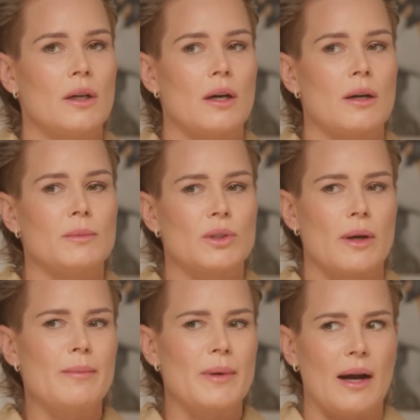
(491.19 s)
Um, so
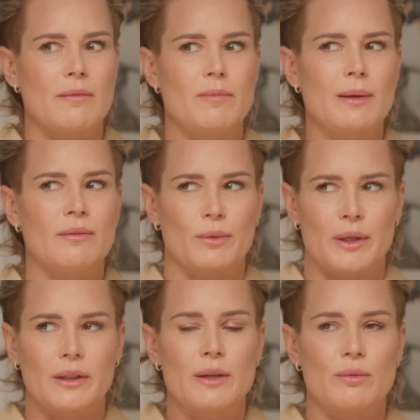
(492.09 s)
I'm I've been
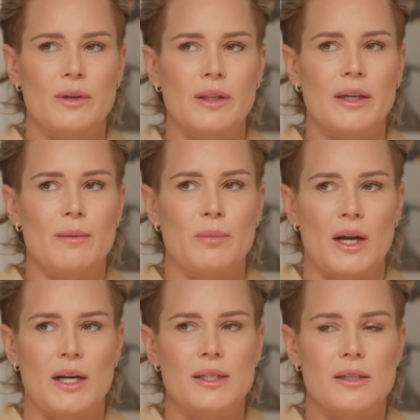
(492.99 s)
really really
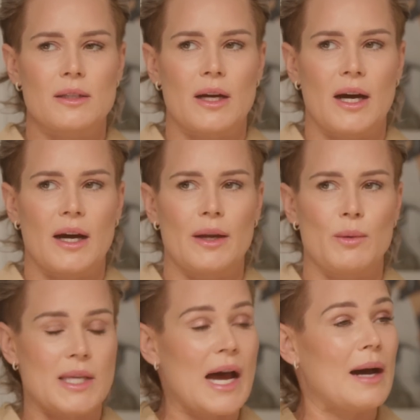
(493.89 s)
impressed. I
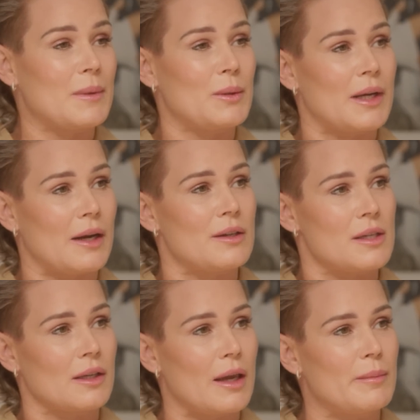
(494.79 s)
was happy when
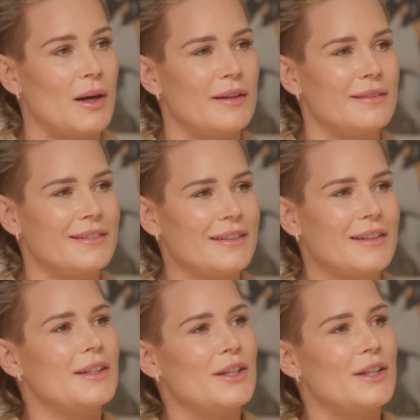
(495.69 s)
Aronson came on. Mm-hmm.